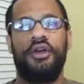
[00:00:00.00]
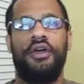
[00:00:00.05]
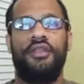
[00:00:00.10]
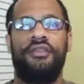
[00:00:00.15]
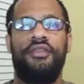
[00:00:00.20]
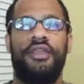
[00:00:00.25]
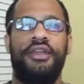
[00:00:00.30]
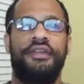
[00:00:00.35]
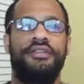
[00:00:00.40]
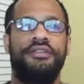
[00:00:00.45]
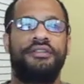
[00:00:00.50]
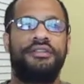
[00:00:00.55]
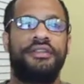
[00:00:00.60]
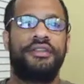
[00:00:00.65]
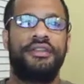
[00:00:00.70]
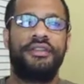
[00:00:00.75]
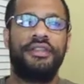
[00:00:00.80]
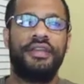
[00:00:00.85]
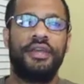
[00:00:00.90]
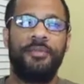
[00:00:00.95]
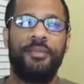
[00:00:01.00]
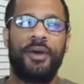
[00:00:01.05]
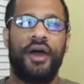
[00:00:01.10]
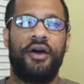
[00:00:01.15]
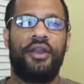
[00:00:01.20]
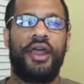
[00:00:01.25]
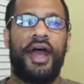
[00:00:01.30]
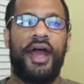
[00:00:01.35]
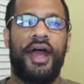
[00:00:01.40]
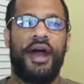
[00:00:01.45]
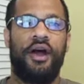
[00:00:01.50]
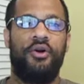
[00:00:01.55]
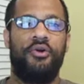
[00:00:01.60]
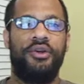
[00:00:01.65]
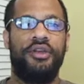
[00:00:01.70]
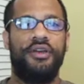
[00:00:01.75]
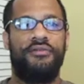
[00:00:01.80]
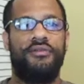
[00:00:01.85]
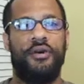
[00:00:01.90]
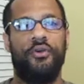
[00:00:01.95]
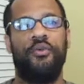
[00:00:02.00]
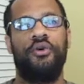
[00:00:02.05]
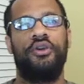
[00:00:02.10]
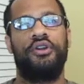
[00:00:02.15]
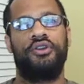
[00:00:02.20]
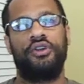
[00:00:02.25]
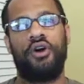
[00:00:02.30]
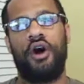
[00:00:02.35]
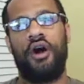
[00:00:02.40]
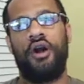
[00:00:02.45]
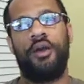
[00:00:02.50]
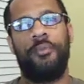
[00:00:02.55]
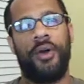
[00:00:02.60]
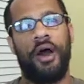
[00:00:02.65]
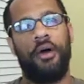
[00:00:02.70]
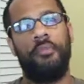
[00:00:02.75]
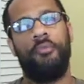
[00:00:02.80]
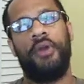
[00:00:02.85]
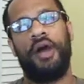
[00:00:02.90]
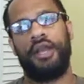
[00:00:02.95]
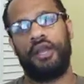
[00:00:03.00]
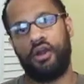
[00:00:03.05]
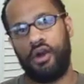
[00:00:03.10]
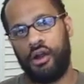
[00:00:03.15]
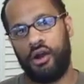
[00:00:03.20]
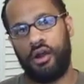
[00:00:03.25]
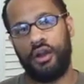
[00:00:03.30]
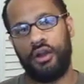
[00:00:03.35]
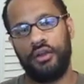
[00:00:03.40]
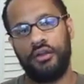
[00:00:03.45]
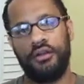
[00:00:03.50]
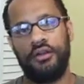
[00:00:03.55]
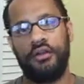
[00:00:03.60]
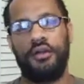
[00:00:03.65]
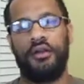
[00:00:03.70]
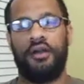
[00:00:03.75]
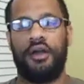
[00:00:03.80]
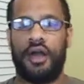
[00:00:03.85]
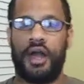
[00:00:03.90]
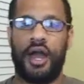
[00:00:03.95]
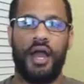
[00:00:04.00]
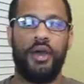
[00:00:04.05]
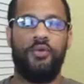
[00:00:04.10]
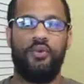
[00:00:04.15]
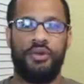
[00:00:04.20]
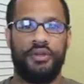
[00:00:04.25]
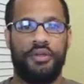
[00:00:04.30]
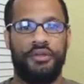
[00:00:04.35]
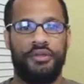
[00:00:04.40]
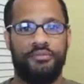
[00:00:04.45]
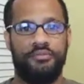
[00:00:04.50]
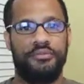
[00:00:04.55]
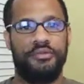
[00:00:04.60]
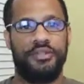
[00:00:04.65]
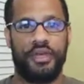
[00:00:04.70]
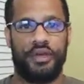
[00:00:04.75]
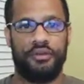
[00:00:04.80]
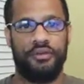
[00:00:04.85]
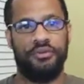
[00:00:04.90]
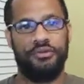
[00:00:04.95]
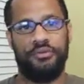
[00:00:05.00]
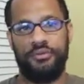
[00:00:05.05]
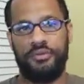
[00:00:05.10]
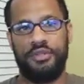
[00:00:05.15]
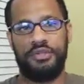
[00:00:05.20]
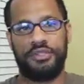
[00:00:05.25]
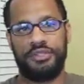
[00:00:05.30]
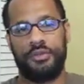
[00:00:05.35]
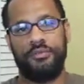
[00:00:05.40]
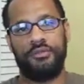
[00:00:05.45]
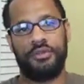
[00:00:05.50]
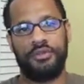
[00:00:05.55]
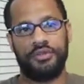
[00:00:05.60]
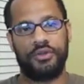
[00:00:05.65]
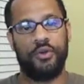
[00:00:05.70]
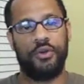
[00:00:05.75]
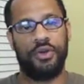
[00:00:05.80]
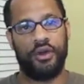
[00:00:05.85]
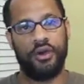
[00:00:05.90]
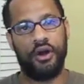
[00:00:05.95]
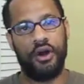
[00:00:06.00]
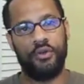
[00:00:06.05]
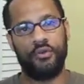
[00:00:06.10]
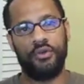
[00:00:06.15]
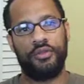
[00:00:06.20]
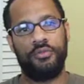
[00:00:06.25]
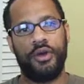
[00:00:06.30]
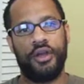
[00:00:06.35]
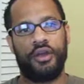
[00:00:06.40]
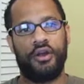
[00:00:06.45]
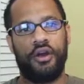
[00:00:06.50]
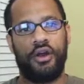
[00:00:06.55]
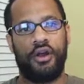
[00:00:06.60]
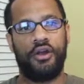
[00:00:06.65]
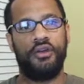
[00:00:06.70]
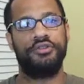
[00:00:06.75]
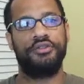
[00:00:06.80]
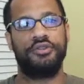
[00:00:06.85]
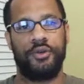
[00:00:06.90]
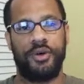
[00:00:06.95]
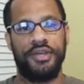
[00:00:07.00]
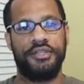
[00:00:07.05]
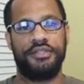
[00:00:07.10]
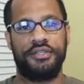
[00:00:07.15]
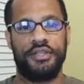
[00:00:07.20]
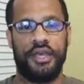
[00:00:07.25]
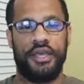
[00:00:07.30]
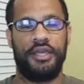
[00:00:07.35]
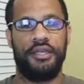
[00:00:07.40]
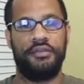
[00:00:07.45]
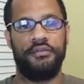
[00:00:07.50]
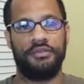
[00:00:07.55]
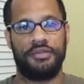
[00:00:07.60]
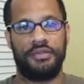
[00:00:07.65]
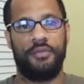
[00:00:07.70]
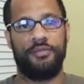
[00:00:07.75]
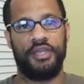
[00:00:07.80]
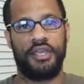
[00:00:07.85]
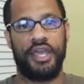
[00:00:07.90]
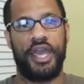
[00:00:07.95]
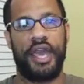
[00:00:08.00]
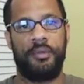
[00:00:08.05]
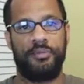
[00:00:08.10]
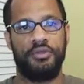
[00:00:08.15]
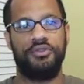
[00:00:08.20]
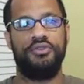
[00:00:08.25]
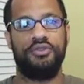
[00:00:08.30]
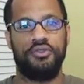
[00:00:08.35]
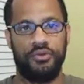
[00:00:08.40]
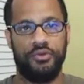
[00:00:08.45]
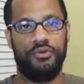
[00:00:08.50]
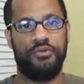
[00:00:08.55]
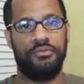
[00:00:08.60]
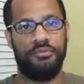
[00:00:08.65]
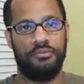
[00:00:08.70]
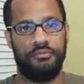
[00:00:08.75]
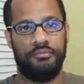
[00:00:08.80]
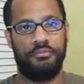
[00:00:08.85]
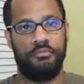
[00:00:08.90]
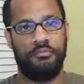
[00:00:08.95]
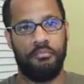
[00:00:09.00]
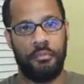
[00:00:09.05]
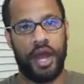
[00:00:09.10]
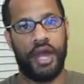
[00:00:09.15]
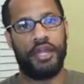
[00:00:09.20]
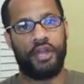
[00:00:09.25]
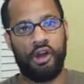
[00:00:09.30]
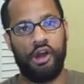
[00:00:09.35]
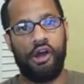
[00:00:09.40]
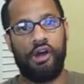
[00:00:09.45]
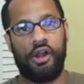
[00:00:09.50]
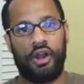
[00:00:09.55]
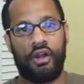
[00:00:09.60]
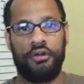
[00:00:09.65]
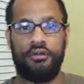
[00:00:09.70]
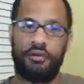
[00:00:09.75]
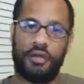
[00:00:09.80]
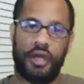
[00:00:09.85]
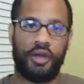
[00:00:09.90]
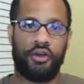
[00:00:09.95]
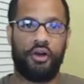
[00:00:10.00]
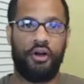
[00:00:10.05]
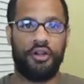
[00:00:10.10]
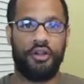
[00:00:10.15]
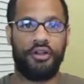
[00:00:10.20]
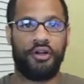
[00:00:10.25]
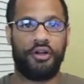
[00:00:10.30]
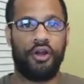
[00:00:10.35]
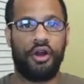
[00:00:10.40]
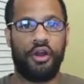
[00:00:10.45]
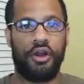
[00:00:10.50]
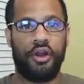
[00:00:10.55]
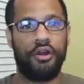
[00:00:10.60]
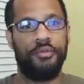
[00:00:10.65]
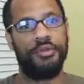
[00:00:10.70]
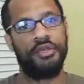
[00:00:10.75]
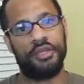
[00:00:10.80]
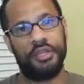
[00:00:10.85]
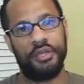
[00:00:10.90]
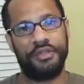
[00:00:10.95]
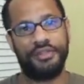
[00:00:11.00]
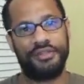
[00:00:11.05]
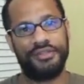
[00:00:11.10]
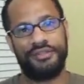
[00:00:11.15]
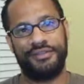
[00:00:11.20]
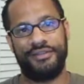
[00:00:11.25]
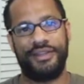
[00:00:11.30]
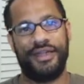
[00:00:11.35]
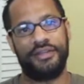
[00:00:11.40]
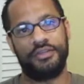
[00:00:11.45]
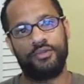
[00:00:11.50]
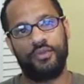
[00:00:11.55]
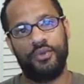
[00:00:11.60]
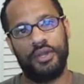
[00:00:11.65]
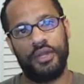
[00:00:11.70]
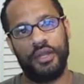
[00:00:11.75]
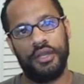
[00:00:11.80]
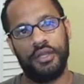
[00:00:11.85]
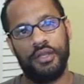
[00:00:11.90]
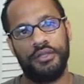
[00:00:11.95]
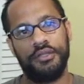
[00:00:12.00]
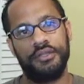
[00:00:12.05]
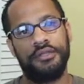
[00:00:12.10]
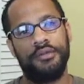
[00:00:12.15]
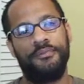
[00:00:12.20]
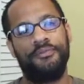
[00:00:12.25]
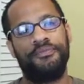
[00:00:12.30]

That is, think about how if I want to talk about my car, I want to tell you that something's going on with my car, so I say something happened to my car. I call it a car because that's what it is.